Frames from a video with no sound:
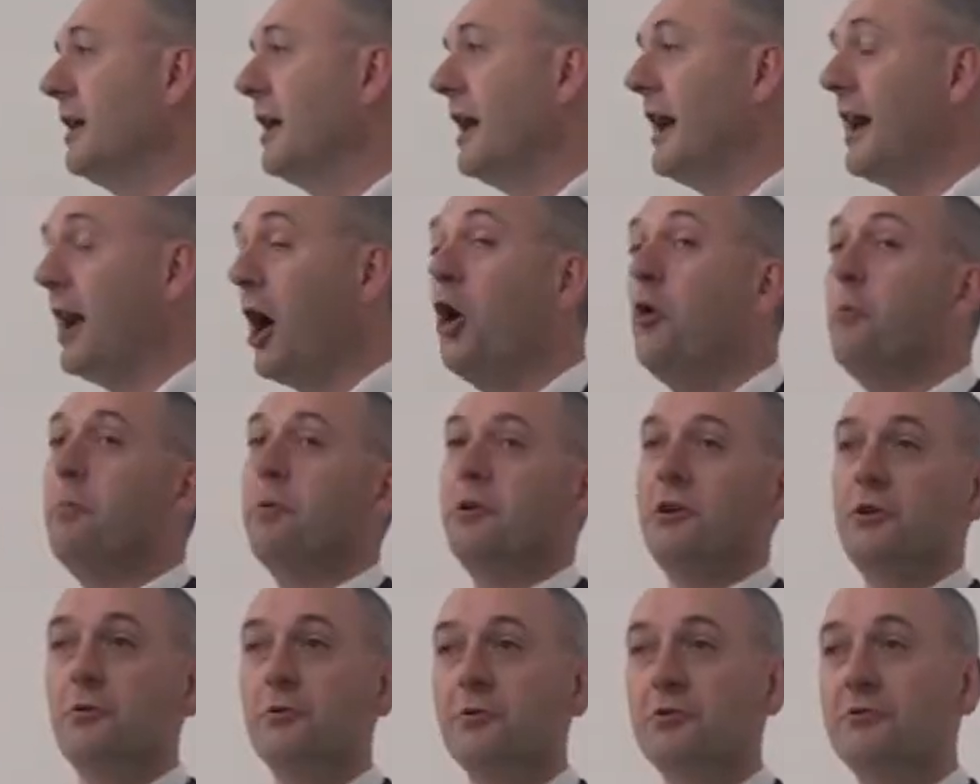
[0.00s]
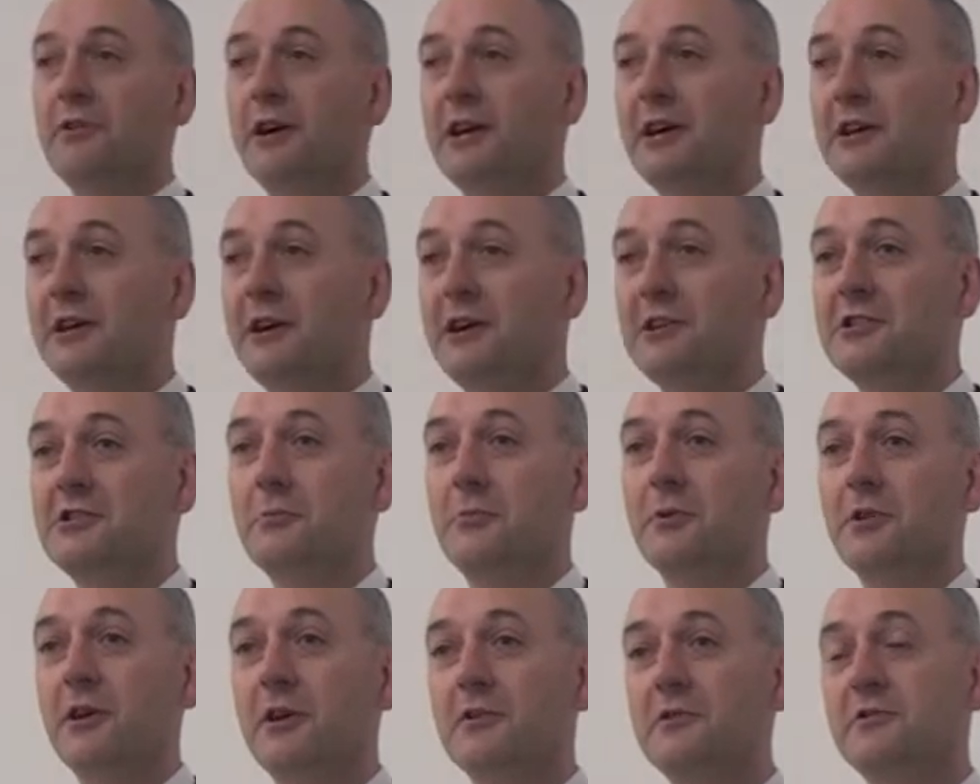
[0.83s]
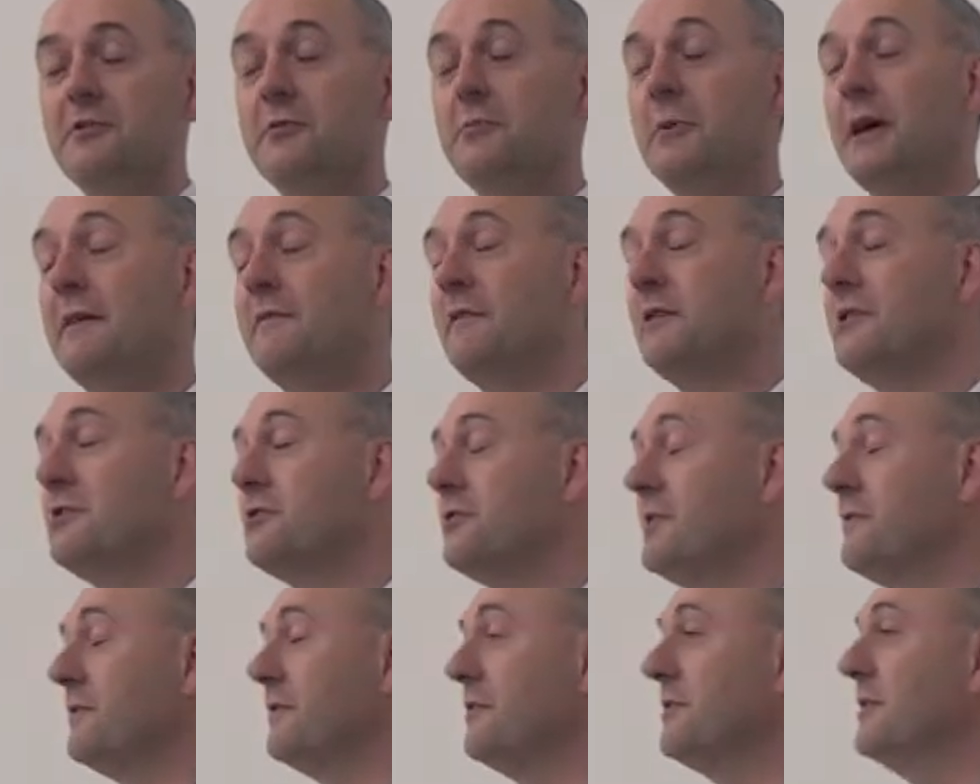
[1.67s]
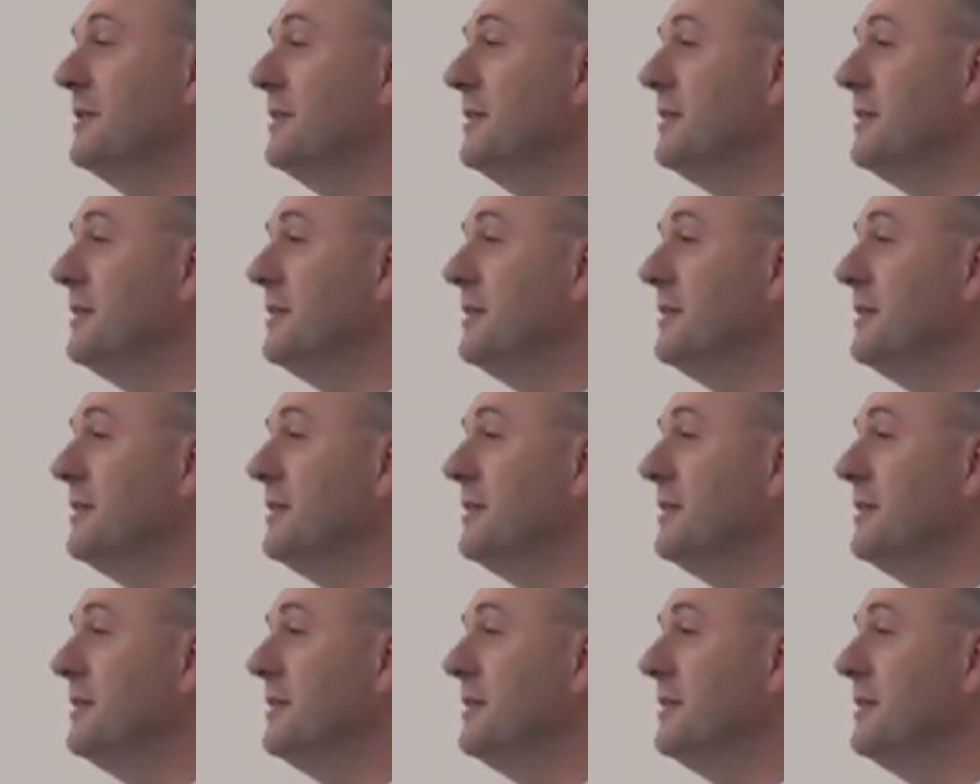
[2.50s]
I hope you would recognize some of those from having driven